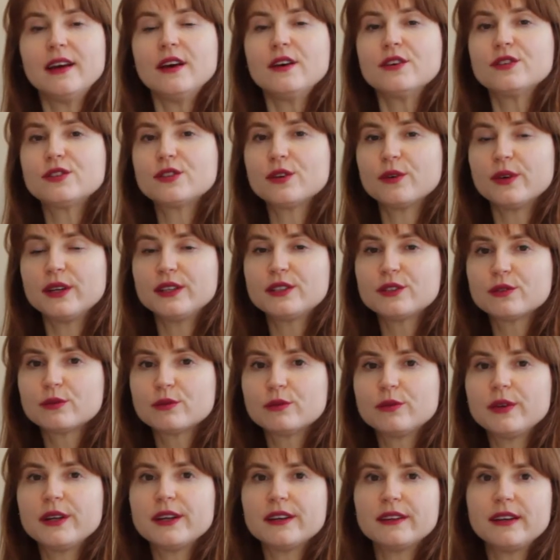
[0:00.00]
So it's
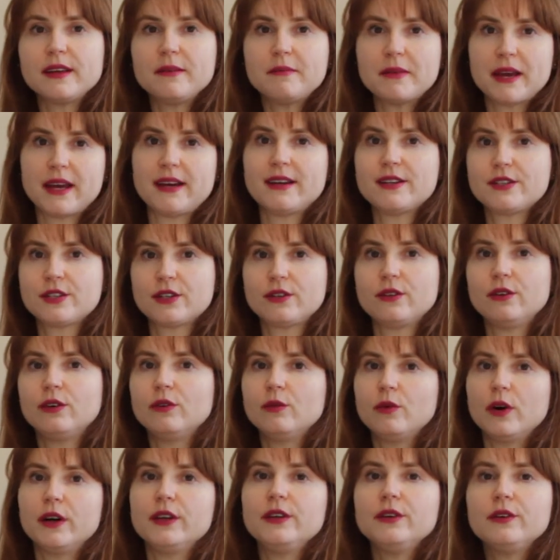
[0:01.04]
really magical
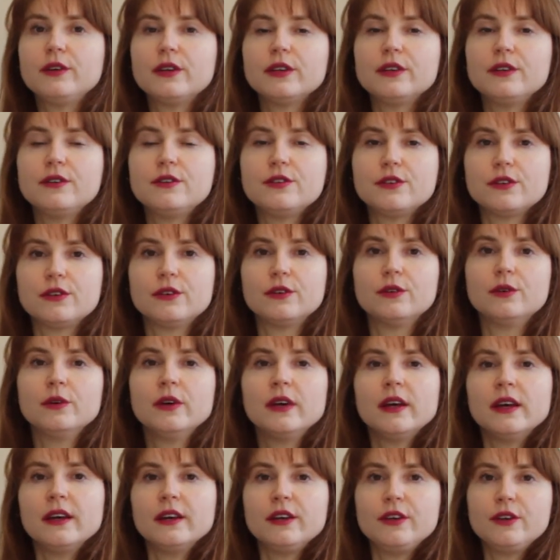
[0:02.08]
what you can do
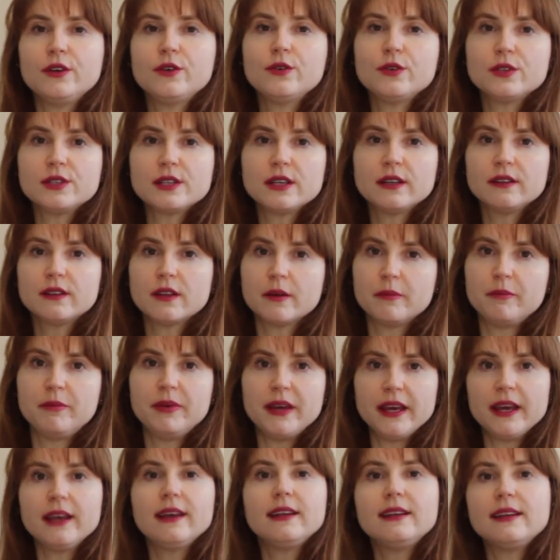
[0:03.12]
using the
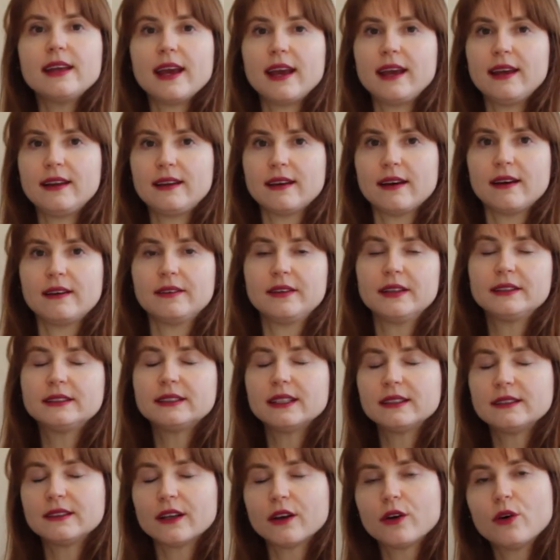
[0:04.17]
big data that's
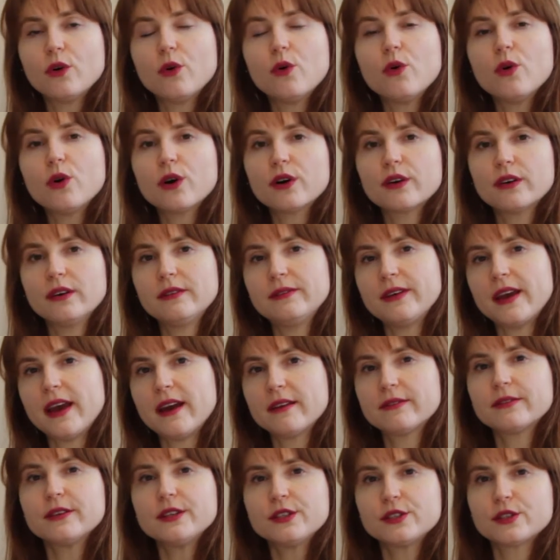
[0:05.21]
at the core of
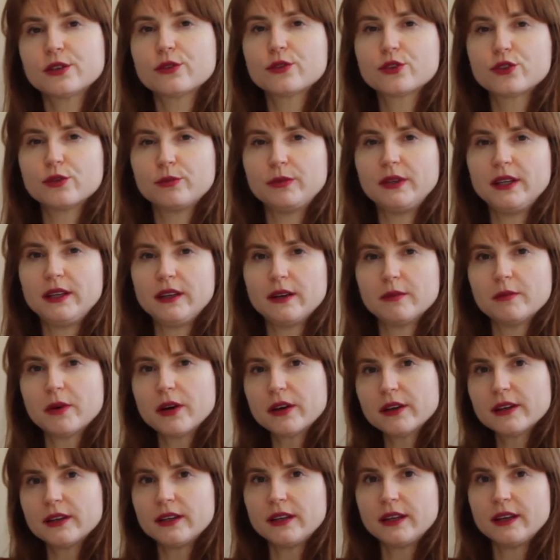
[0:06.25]
every social media
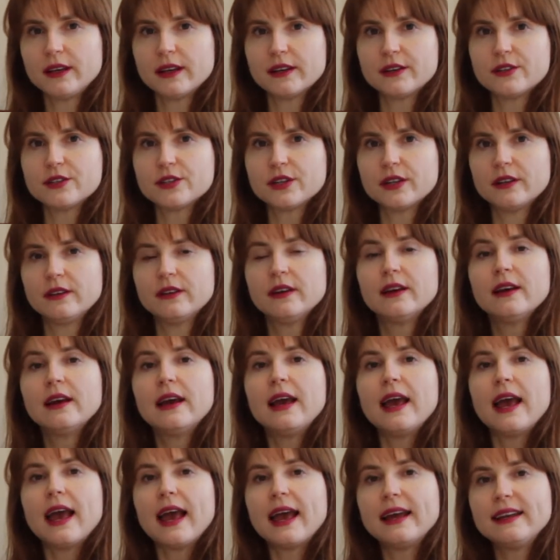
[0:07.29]
marketing engine
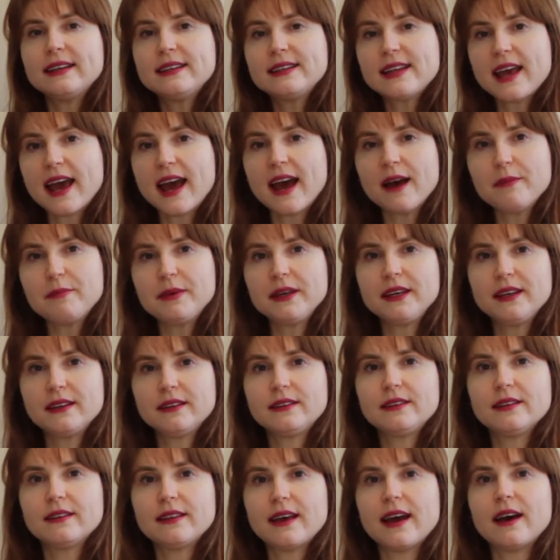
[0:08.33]
and tapping
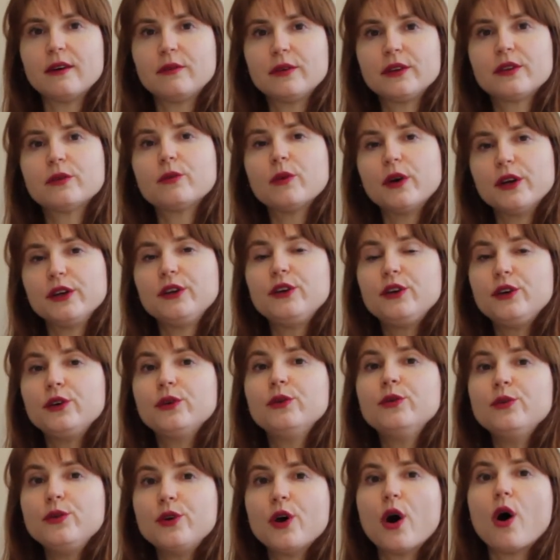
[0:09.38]
into that with what
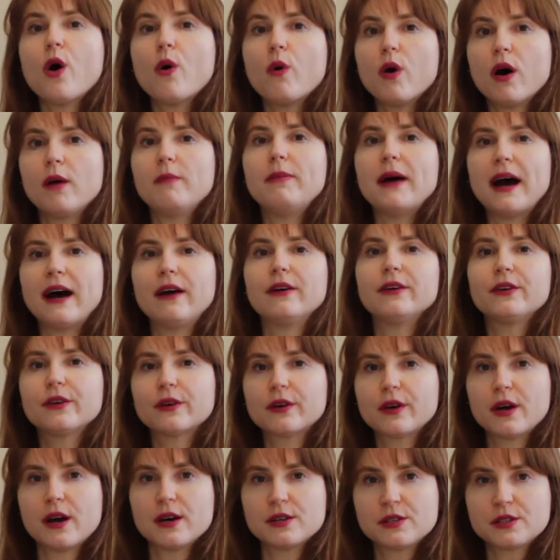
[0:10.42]
you know about your
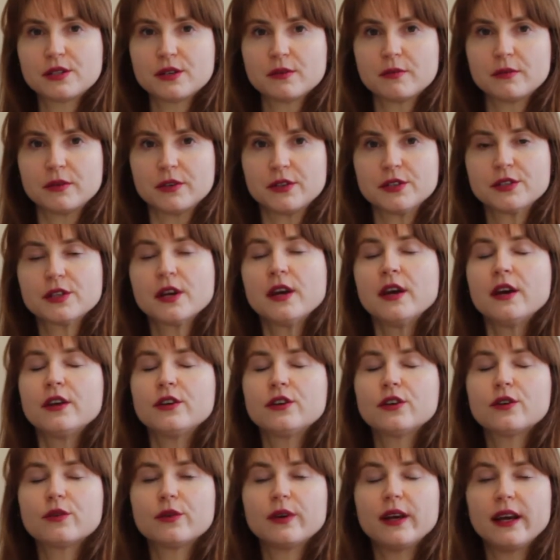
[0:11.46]
customers to
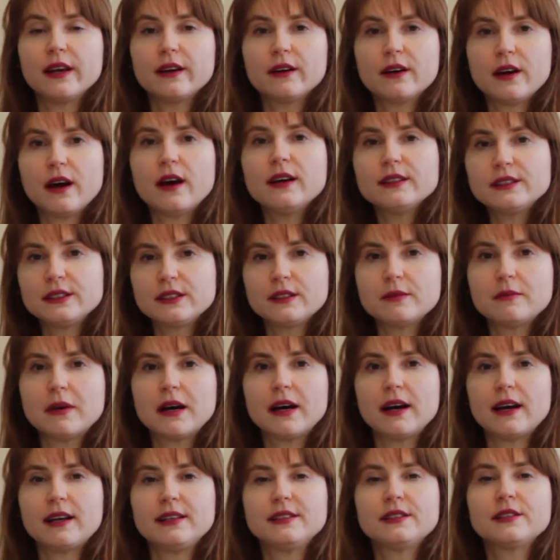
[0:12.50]
create
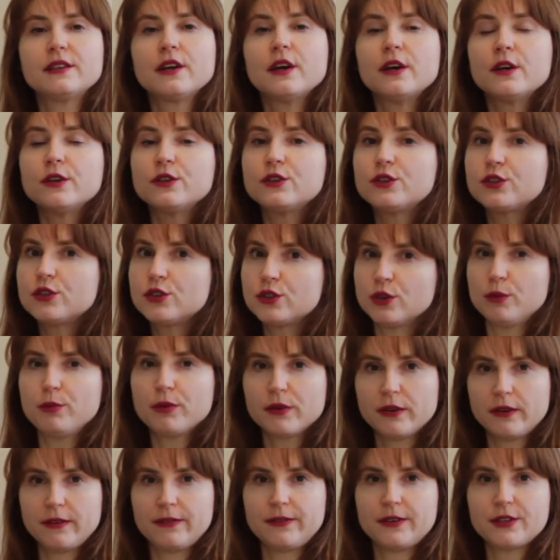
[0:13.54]
customized,
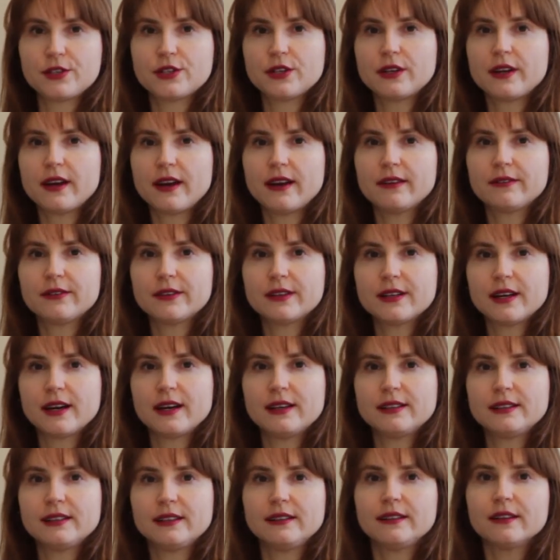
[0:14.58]
super efficient
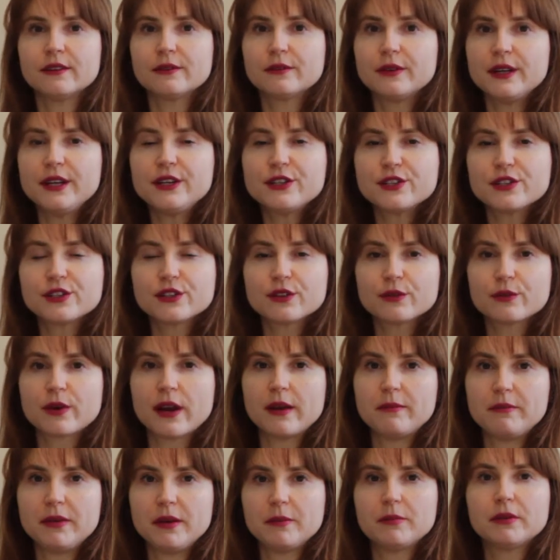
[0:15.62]
advertising that reaches the
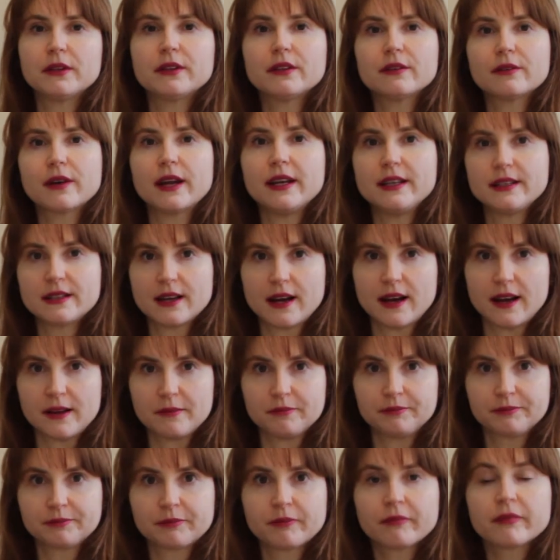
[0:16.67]
right people at the right time.
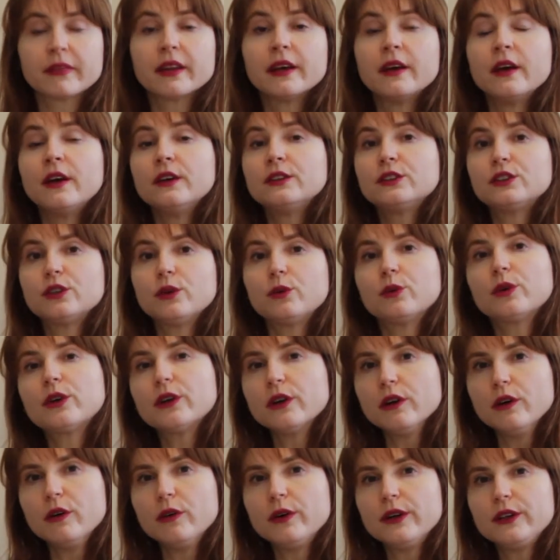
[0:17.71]
So
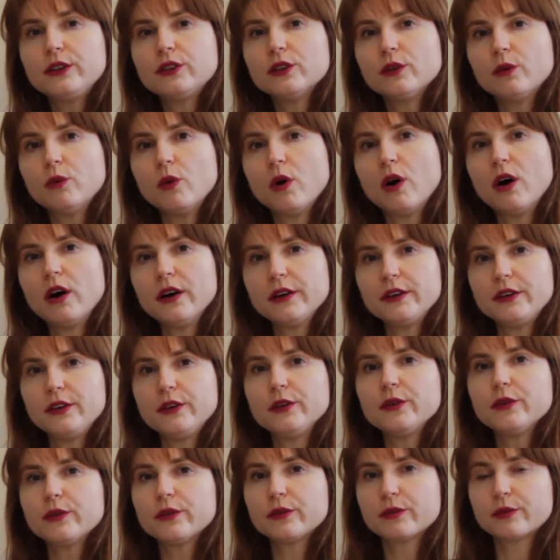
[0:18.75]
we're going to walk
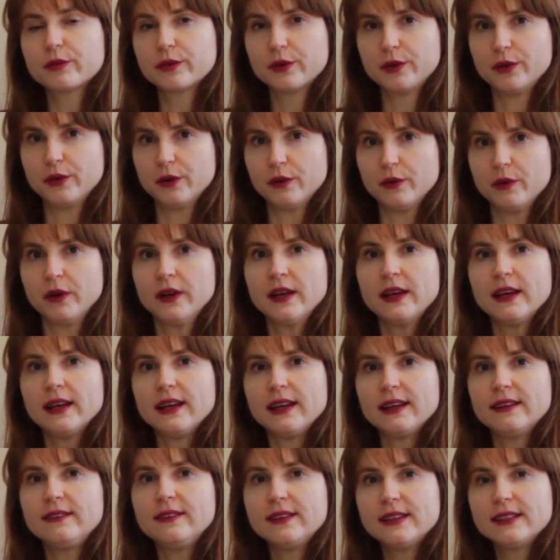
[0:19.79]
you through
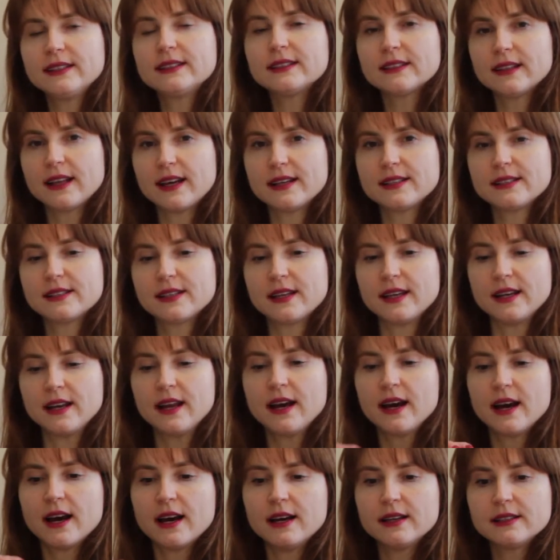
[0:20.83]
in this lesson
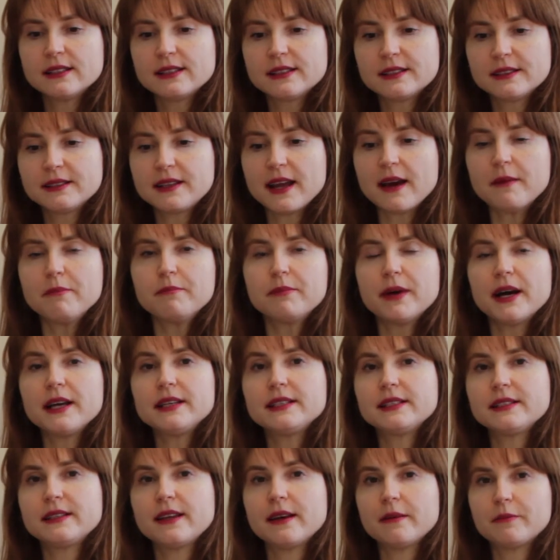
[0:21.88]
a
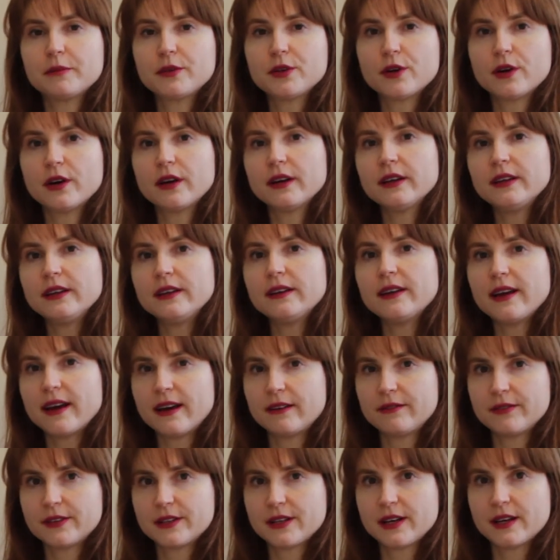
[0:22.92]
step-by-step targeted
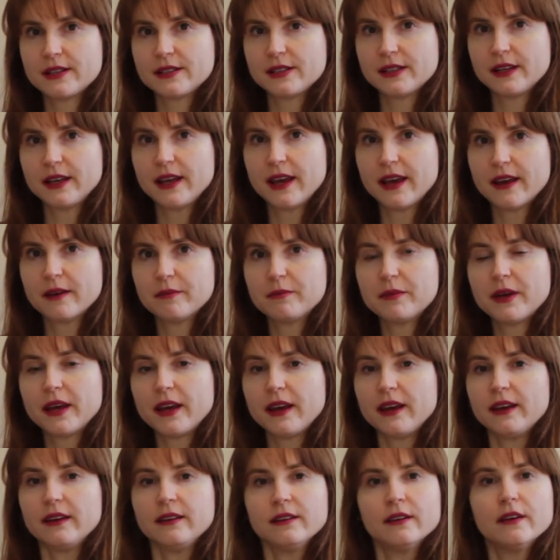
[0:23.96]
advertising
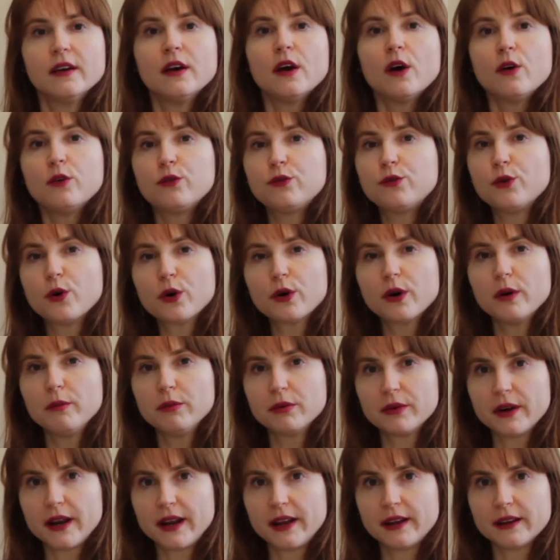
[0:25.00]
campaign for a
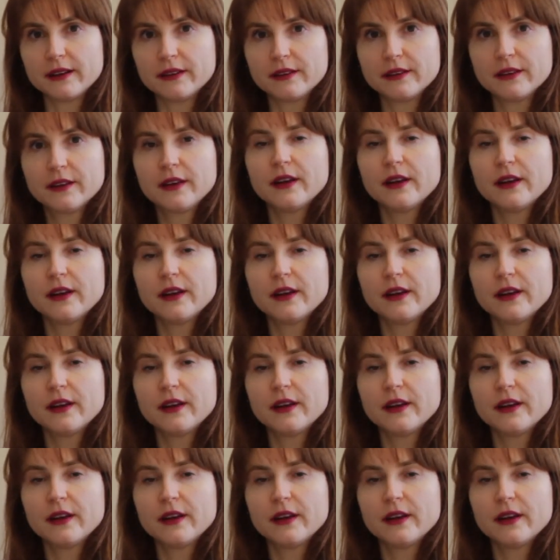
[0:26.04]
brand